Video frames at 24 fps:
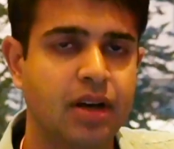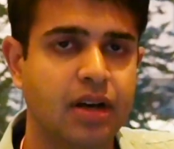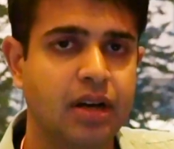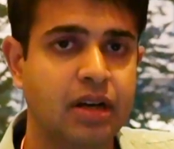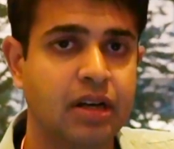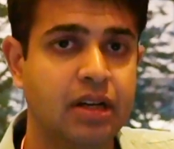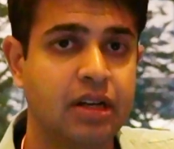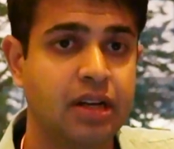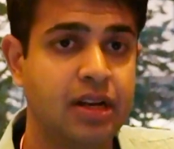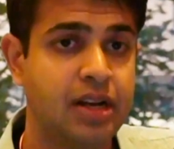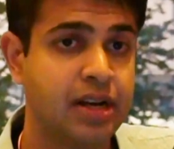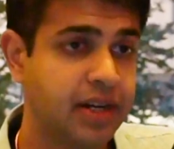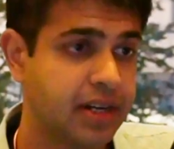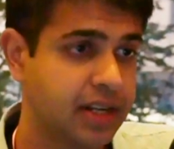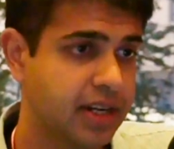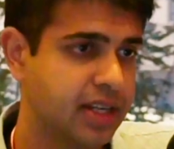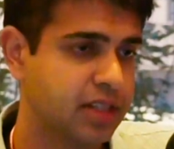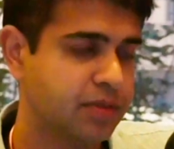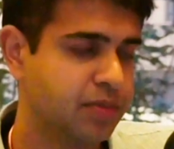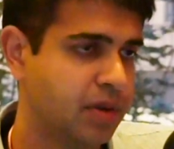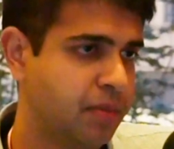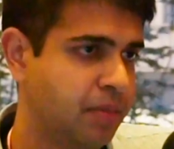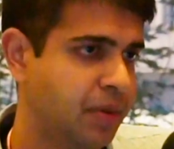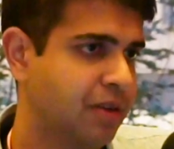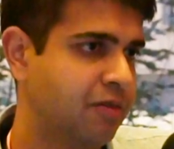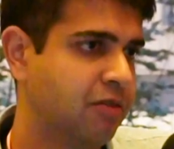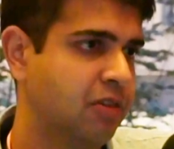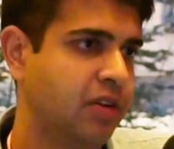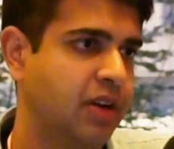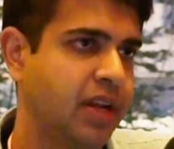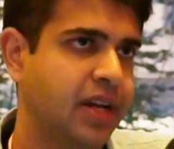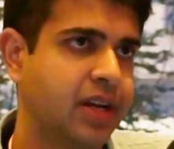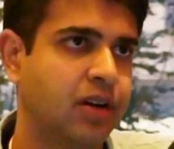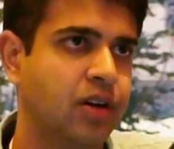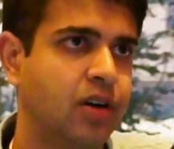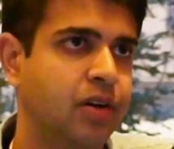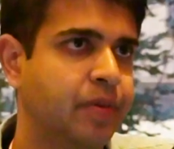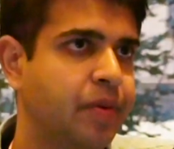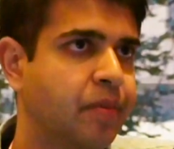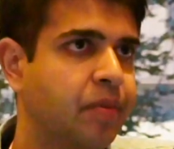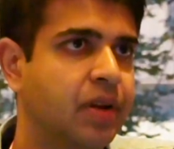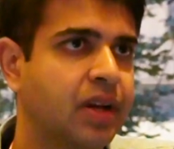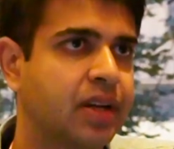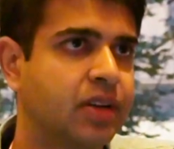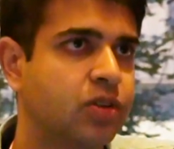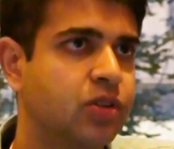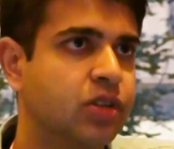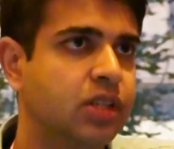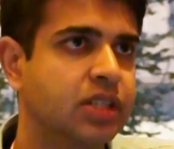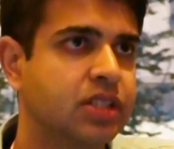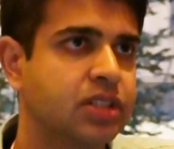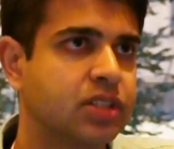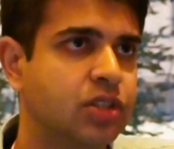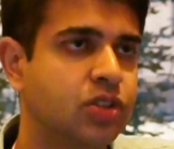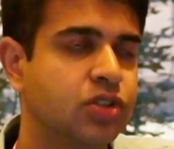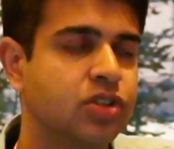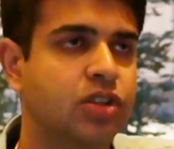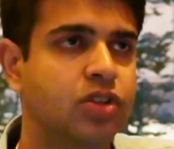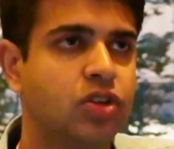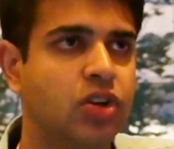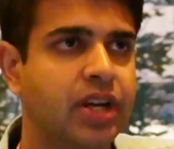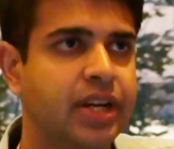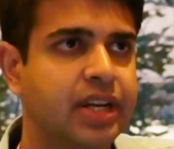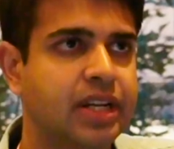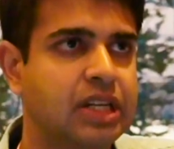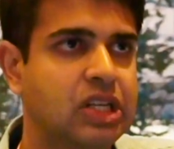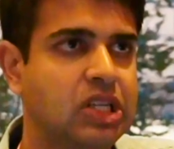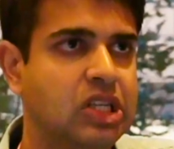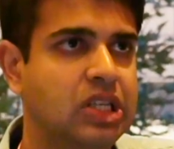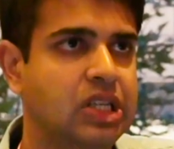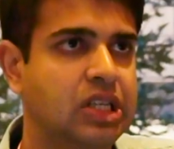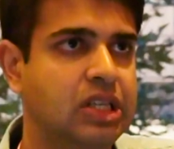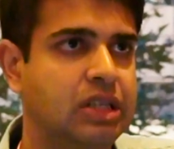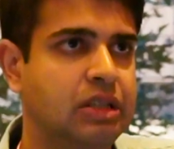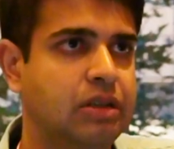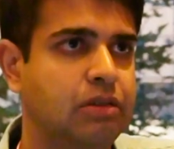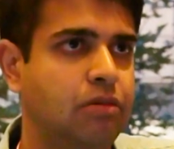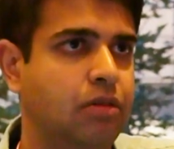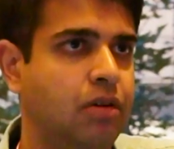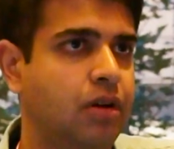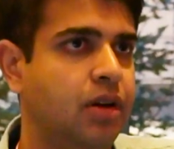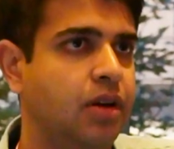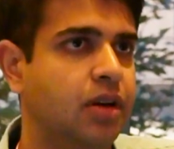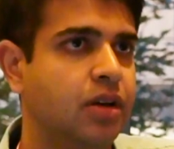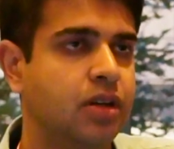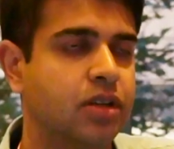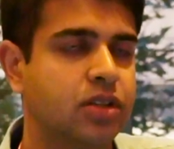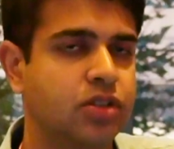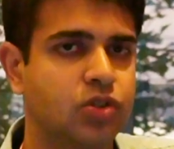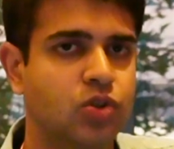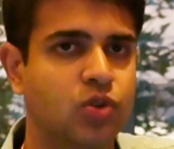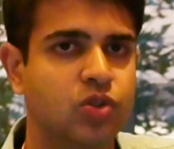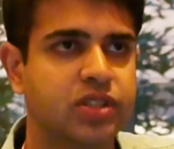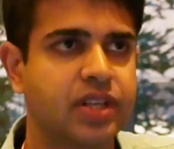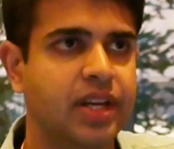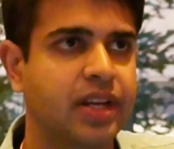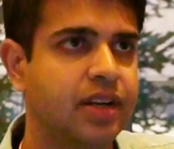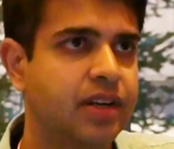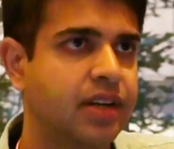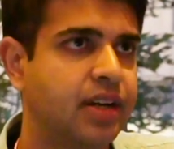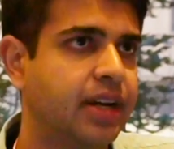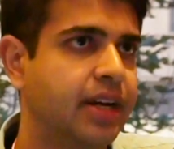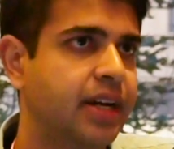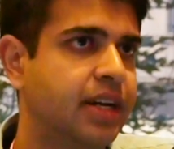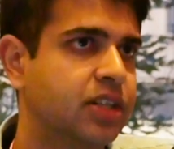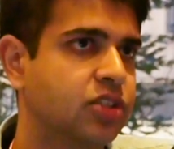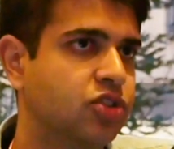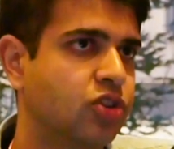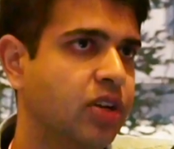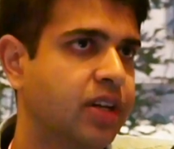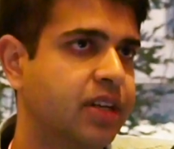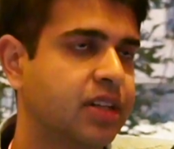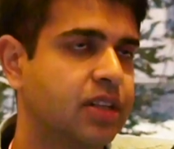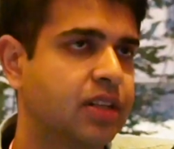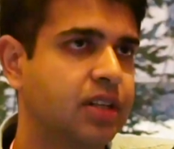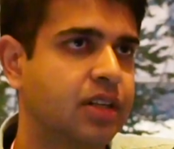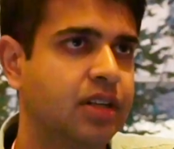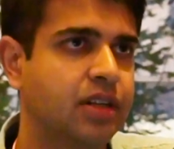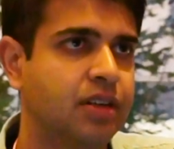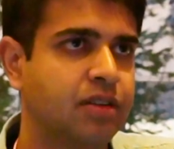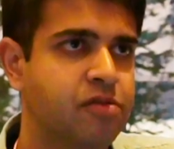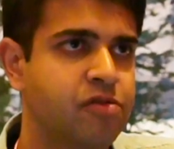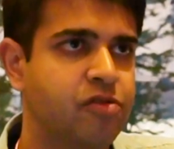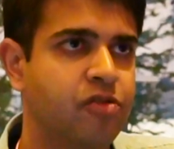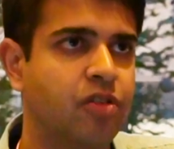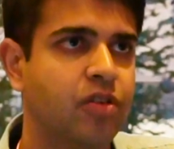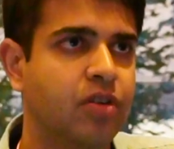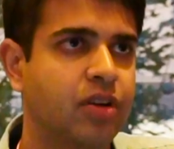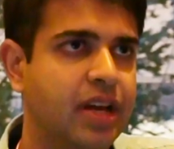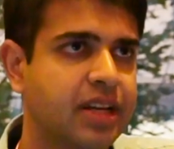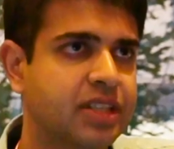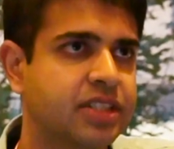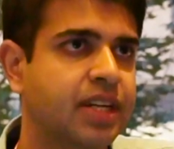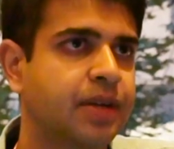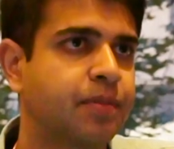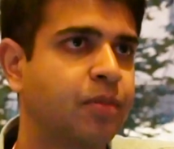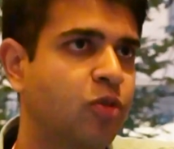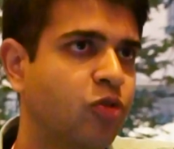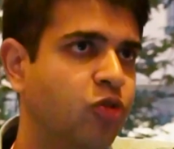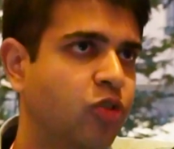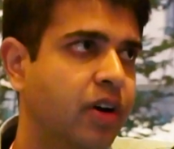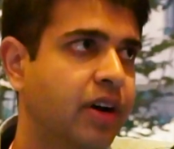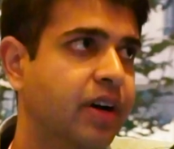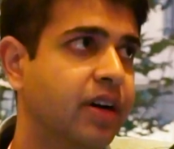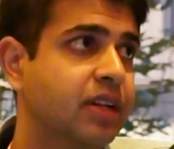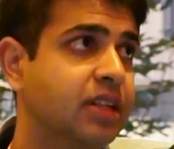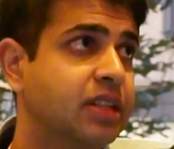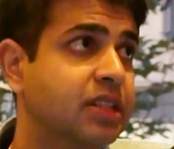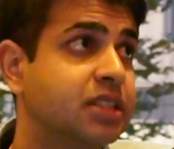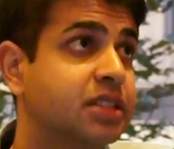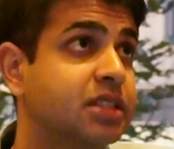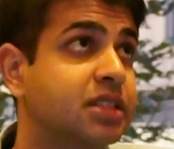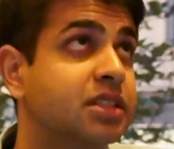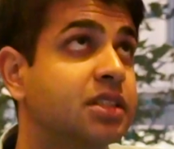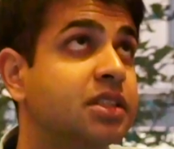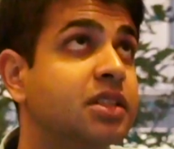LinkedIn has been a big one. Like a lot of people like to just use it to like source candidates or like extract profiles.